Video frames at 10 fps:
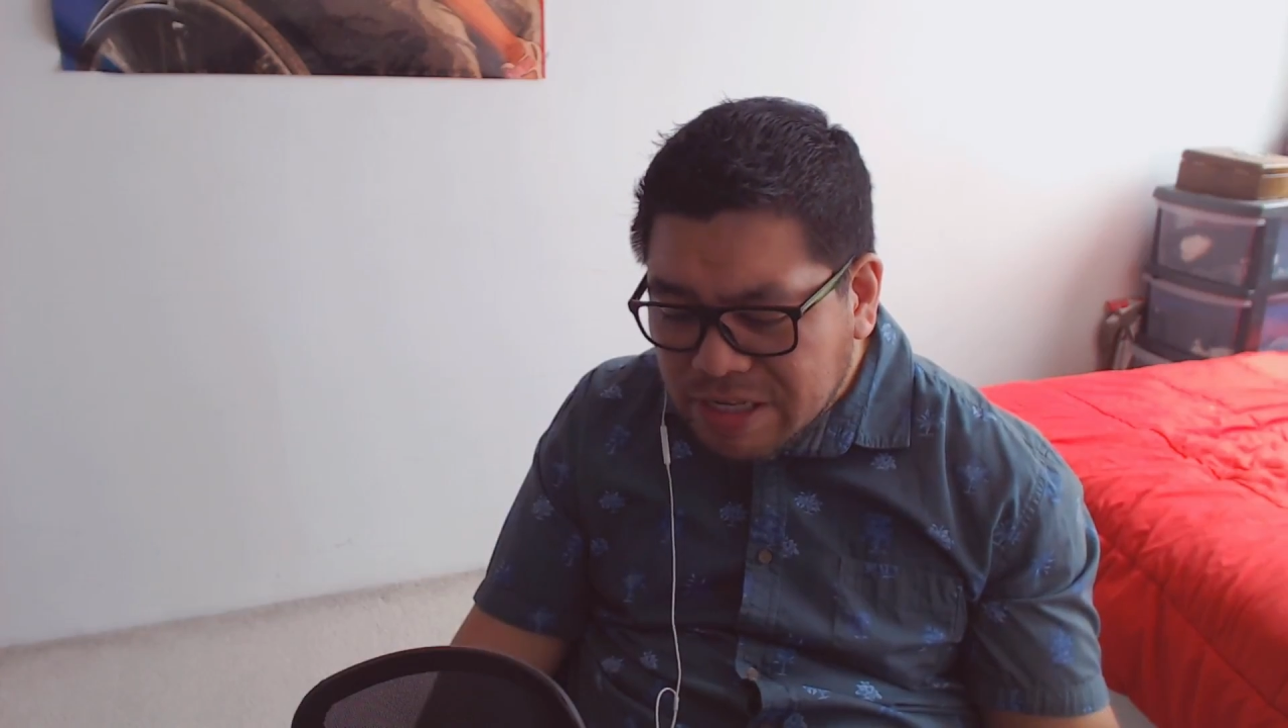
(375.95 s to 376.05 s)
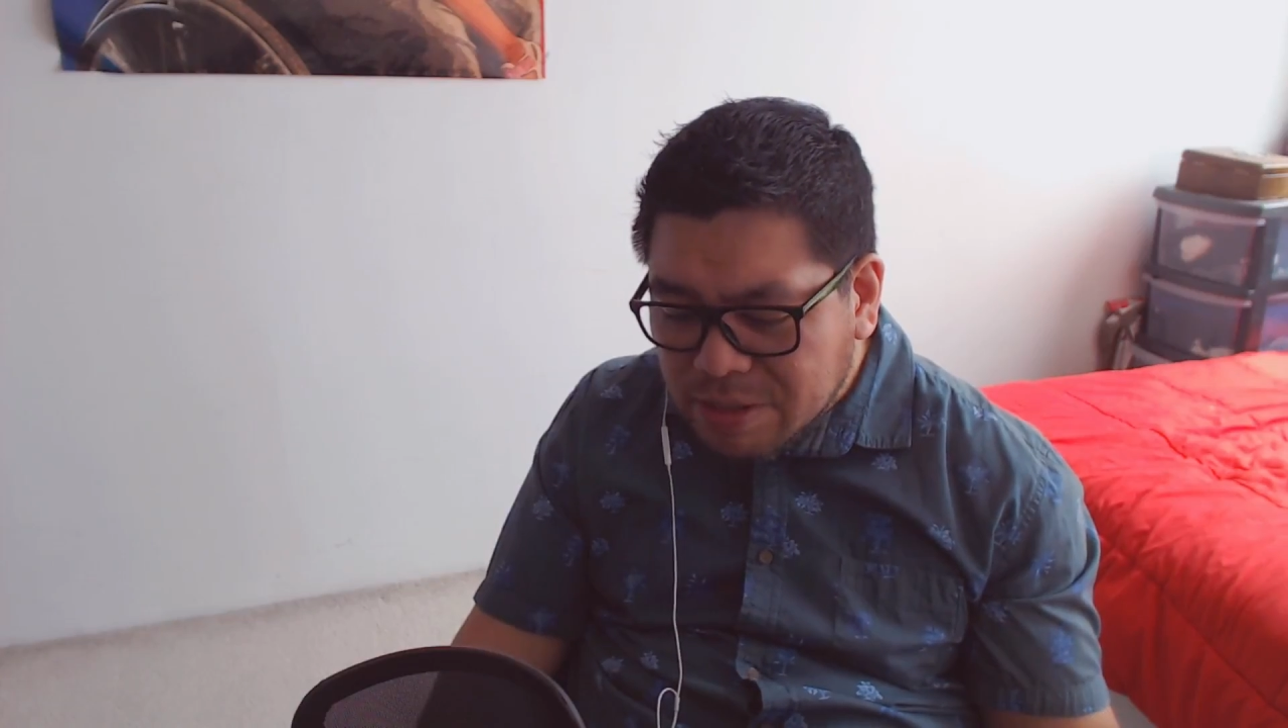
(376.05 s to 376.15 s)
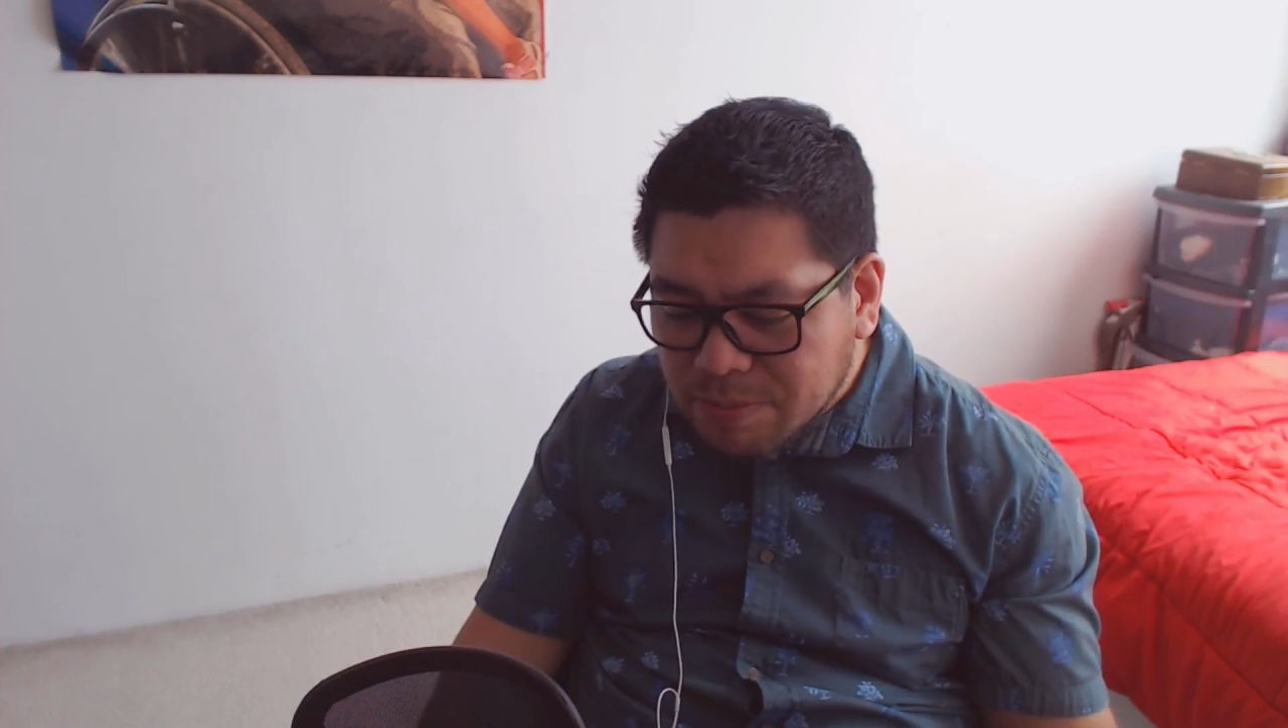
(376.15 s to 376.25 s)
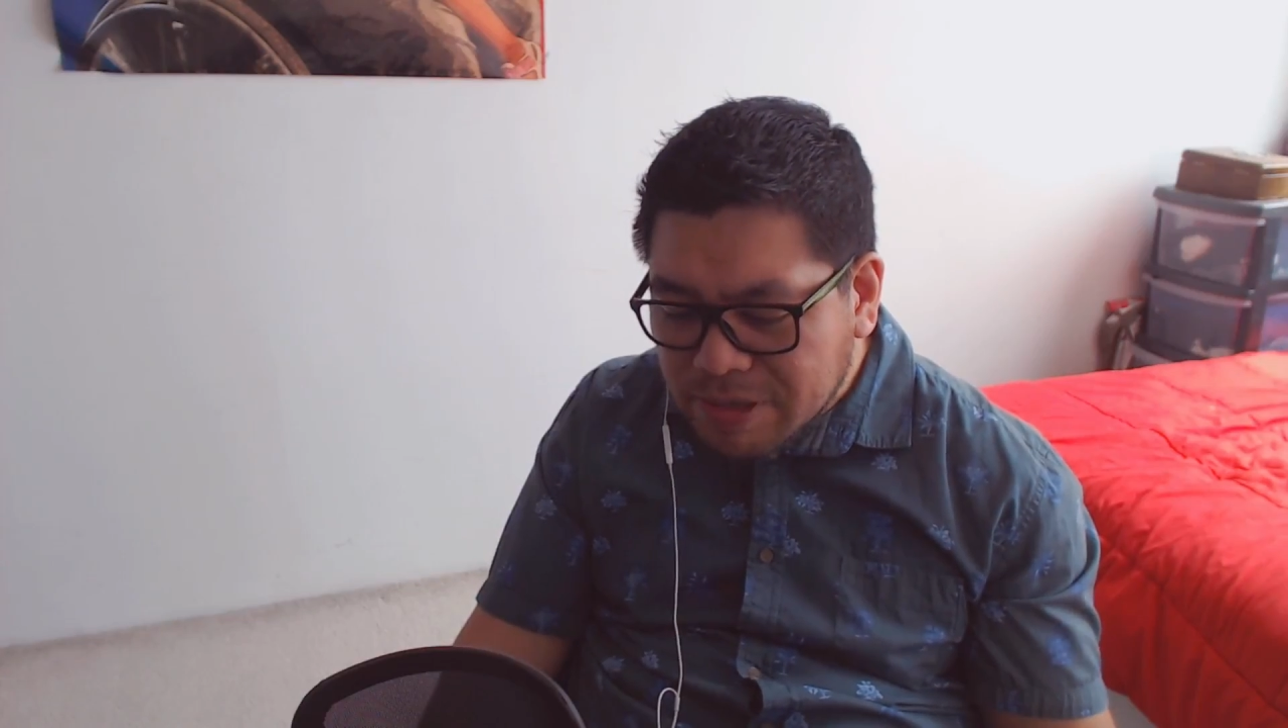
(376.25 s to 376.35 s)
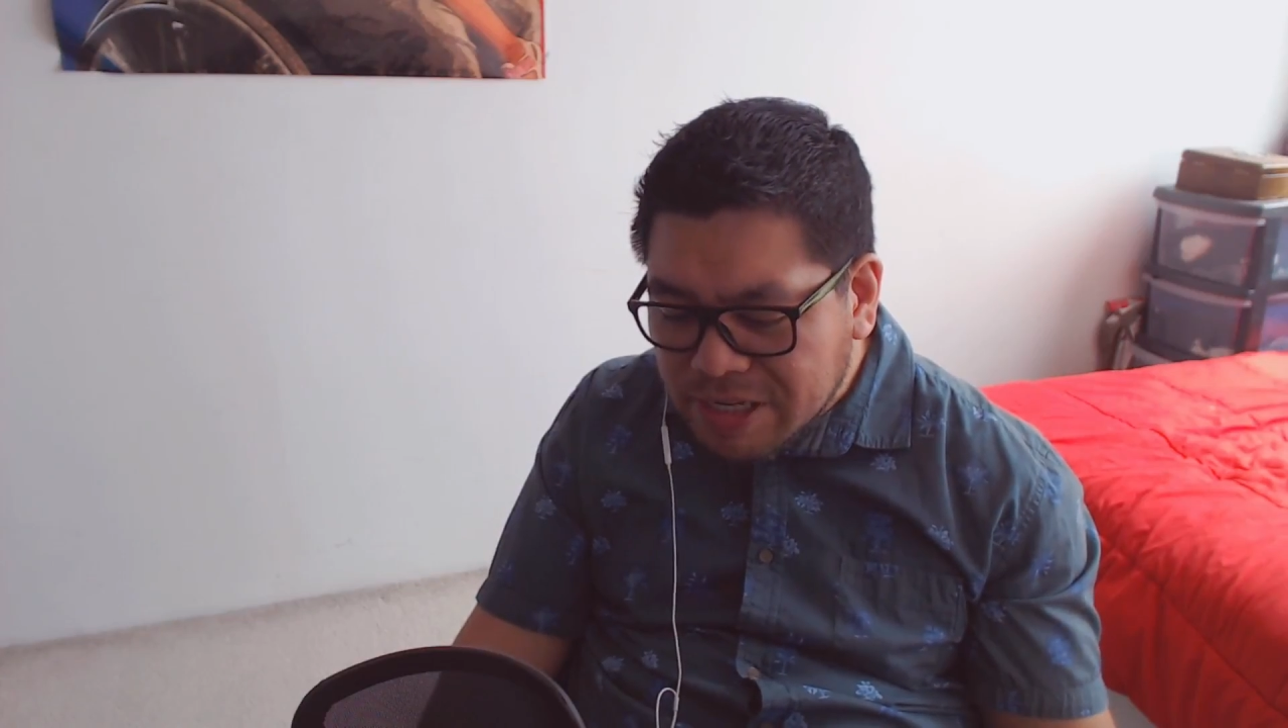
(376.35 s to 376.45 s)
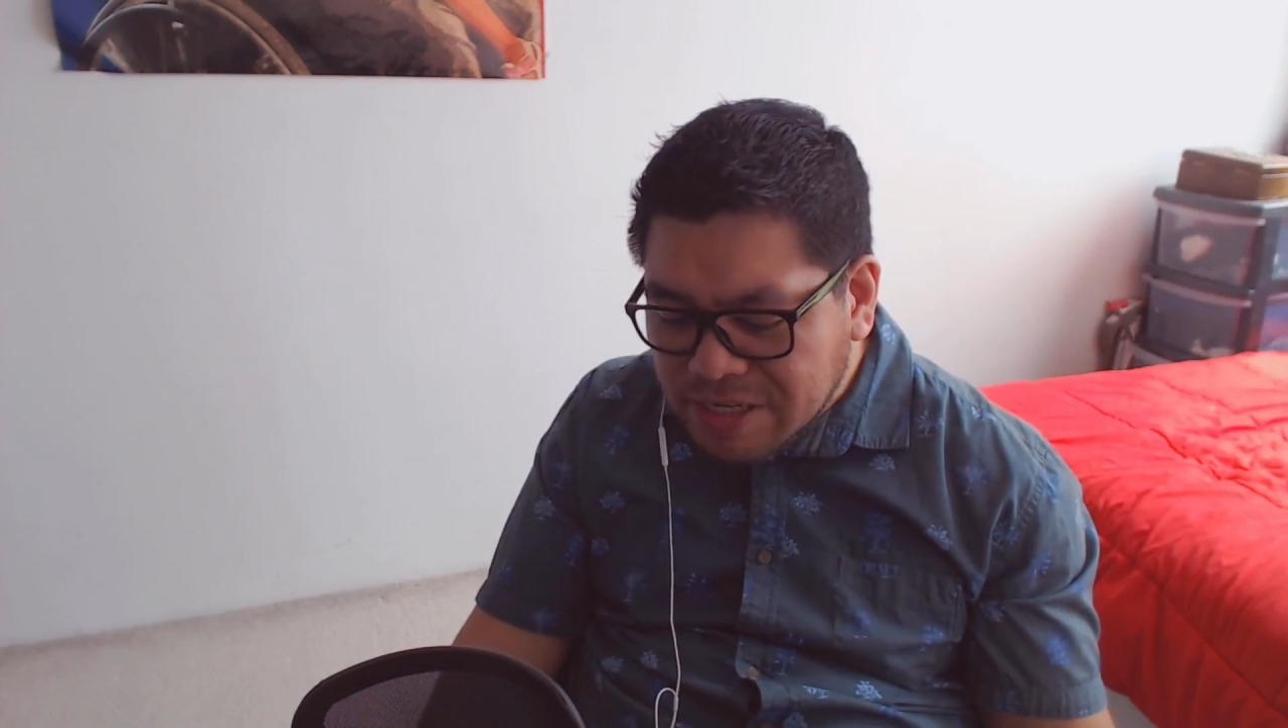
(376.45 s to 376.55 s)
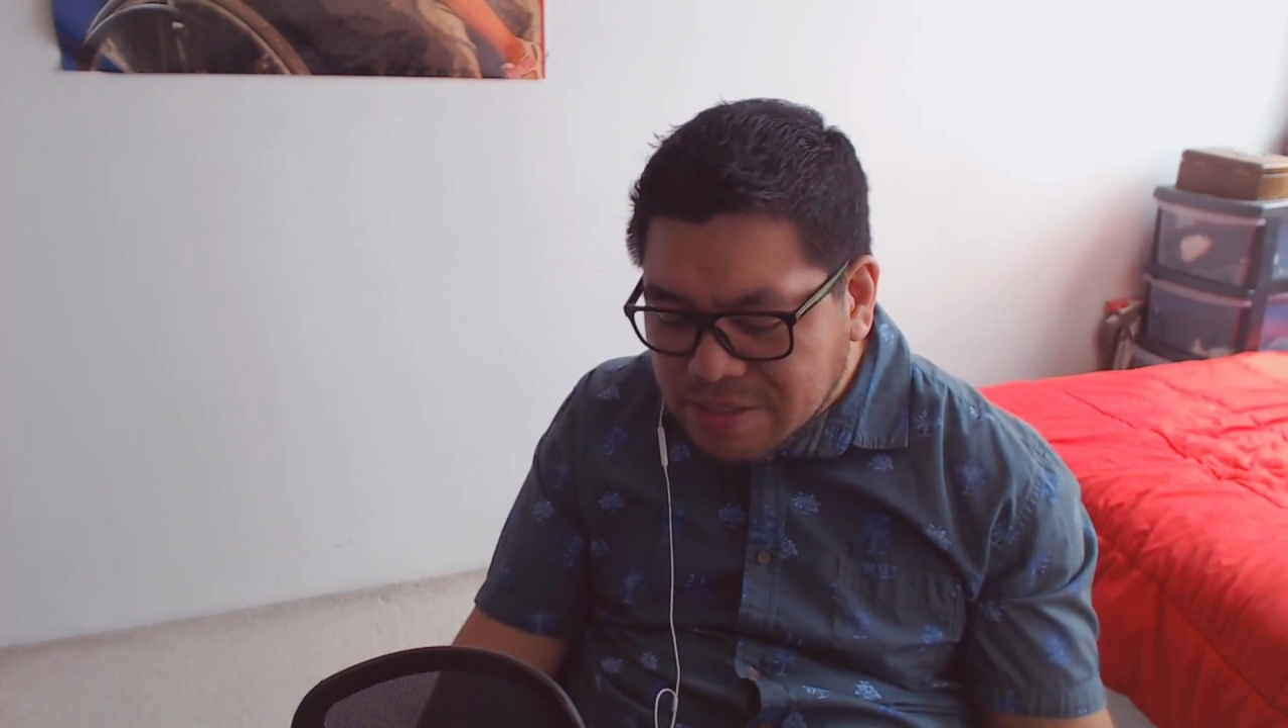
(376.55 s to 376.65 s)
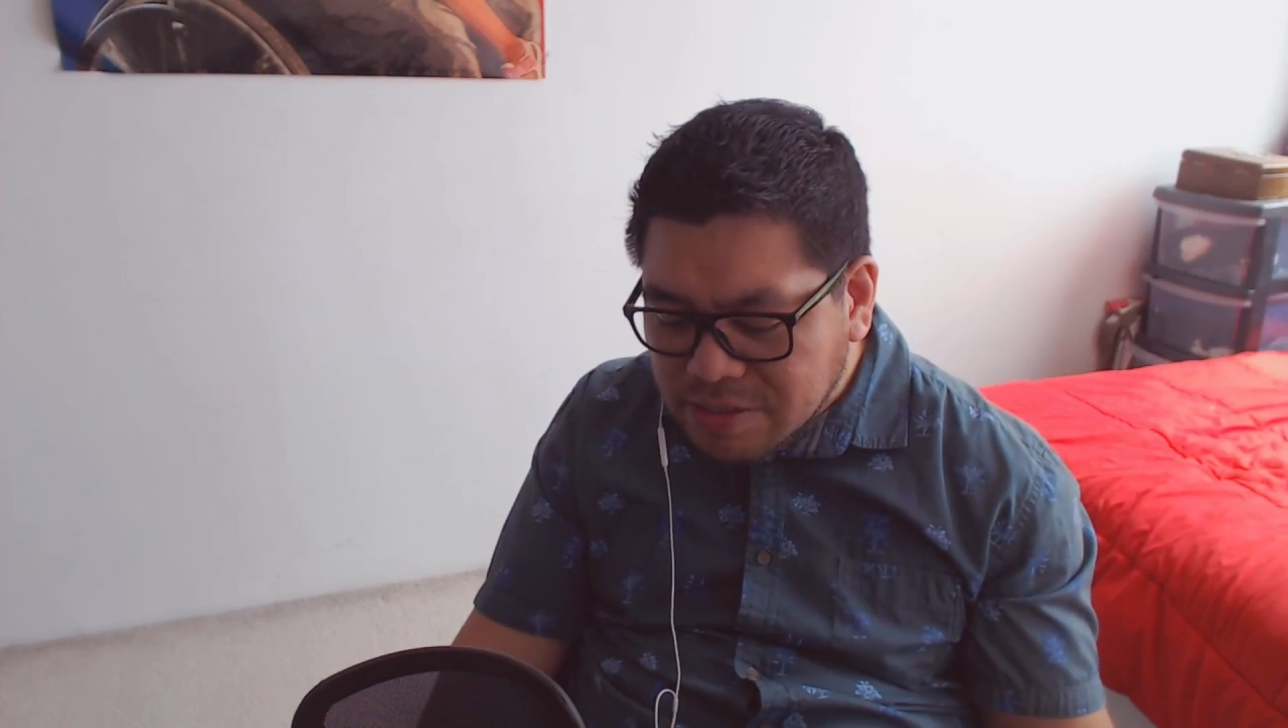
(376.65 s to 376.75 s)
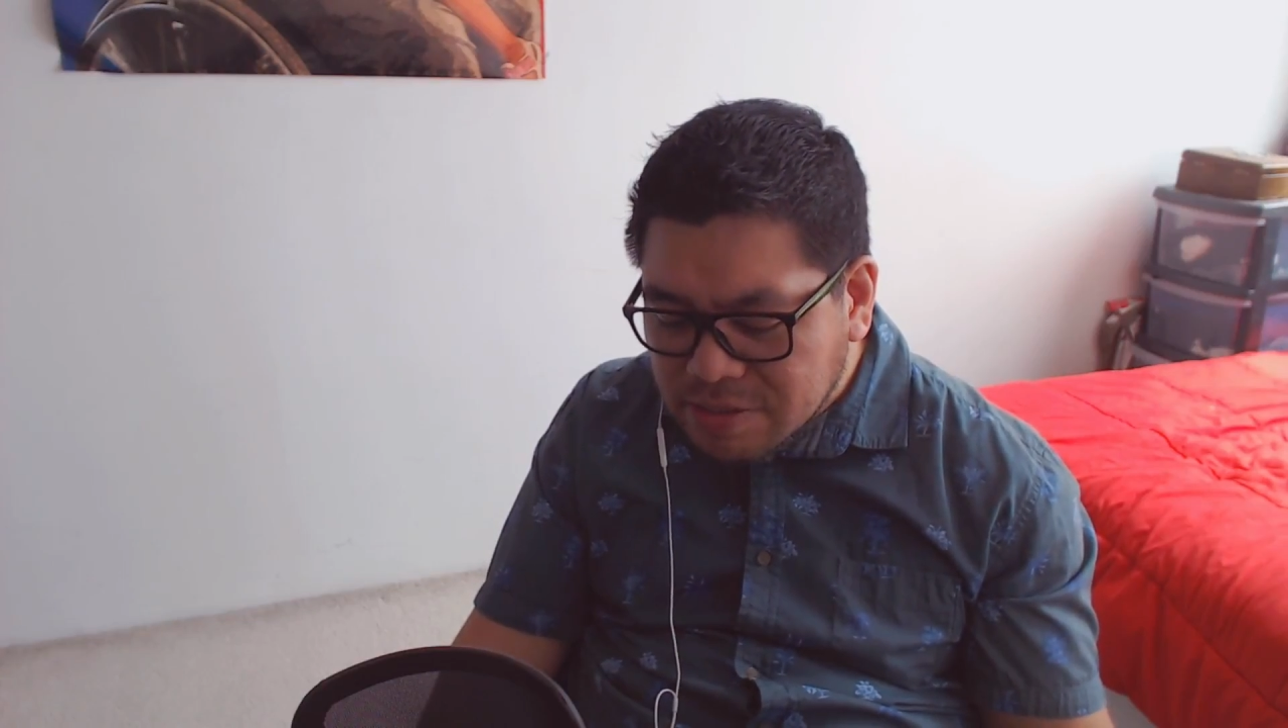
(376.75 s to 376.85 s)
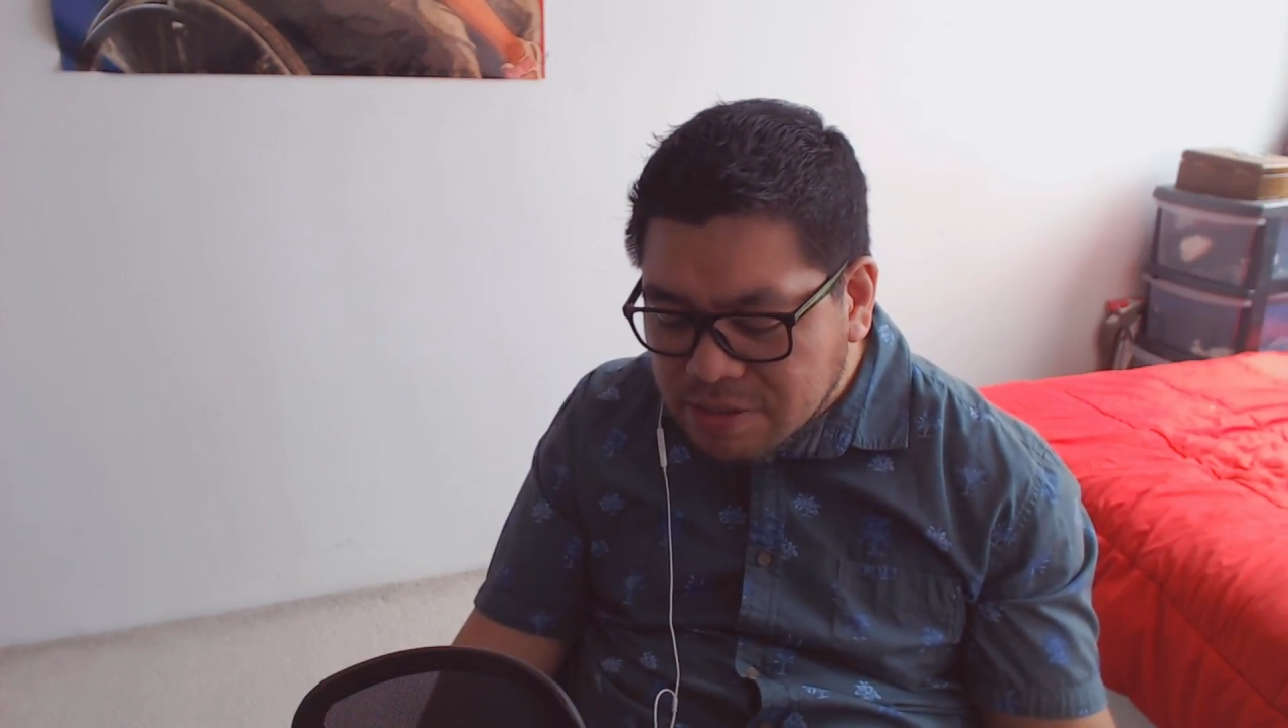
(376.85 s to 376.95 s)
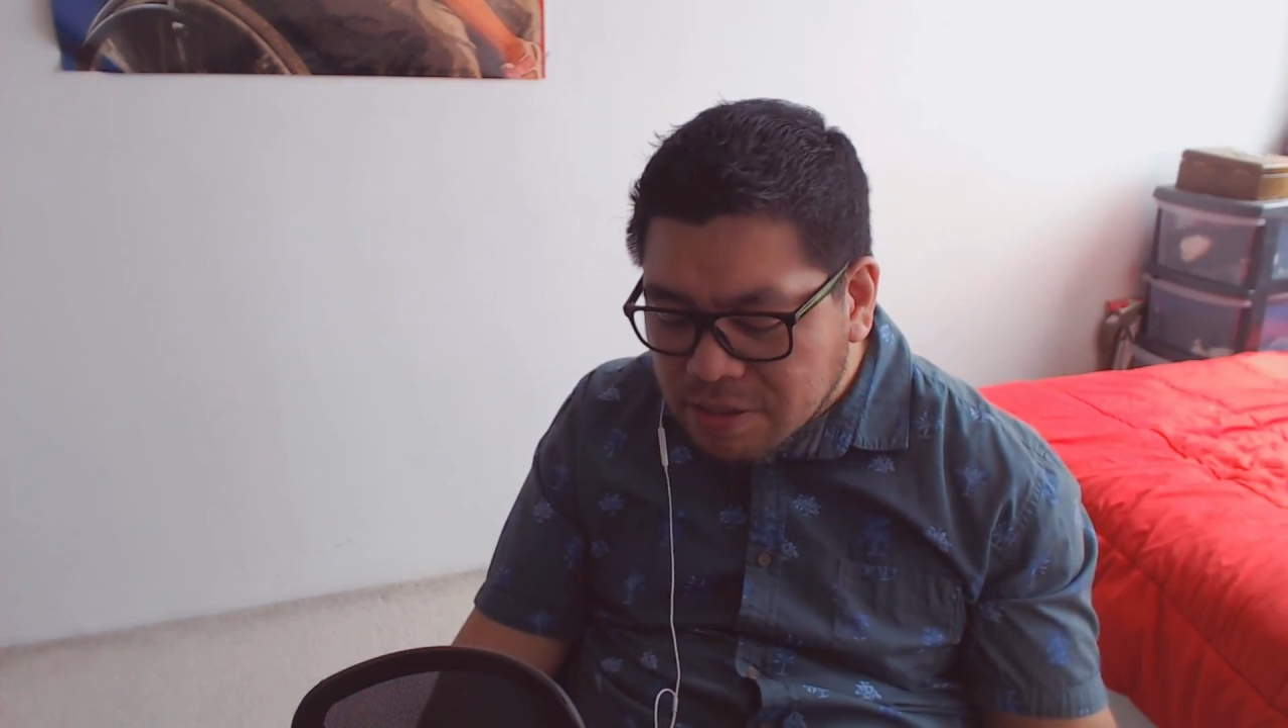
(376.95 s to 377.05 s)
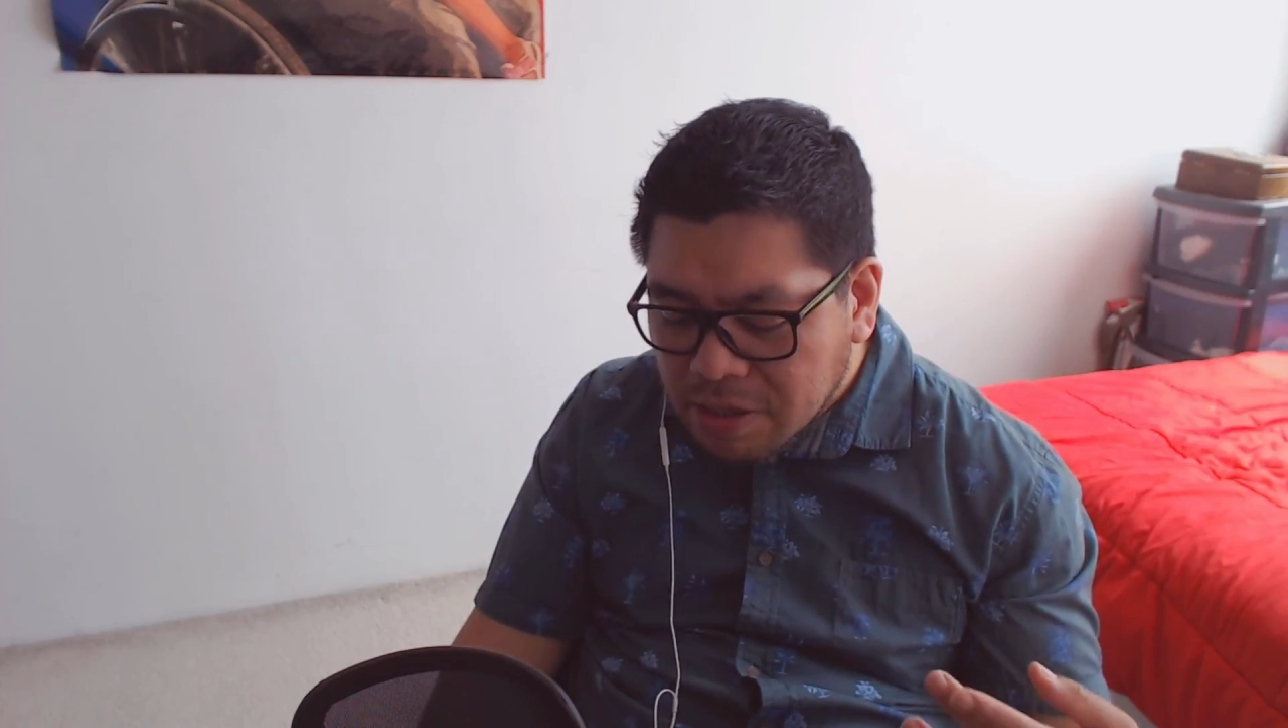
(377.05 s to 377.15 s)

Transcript: commend